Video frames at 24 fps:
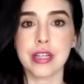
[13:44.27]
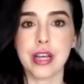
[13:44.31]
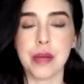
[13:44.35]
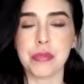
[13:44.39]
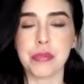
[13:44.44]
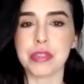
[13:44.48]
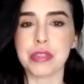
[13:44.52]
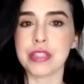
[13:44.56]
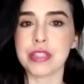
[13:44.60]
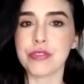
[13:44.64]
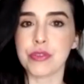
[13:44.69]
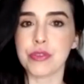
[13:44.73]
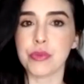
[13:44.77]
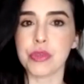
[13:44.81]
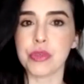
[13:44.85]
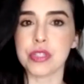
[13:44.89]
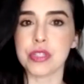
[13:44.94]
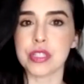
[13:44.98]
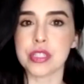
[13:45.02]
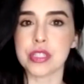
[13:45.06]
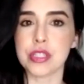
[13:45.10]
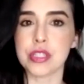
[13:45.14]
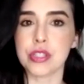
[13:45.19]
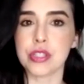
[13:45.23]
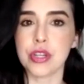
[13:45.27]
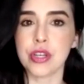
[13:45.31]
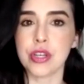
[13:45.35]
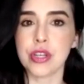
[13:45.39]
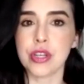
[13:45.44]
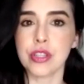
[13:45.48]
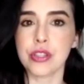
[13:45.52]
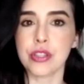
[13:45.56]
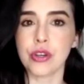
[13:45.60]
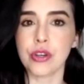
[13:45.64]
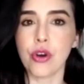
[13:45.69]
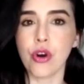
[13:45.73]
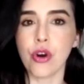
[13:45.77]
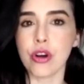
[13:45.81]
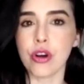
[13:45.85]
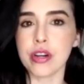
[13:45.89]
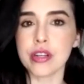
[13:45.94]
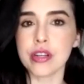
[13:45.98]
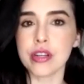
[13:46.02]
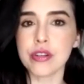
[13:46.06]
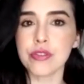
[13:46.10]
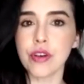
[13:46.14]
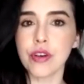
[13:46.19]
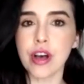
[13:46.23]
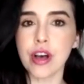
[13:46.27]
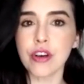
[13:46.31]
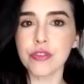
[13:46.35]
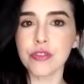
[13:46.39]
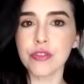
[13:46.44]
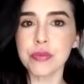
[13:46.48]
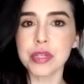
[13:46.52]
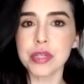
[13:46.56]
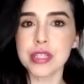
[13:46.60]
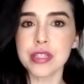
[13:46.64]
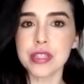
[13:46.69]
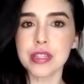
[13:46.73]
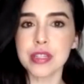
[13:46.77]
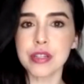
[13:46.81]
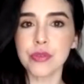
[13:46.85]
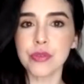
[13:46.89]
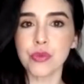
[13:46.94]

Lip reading: believe it was the heart involvement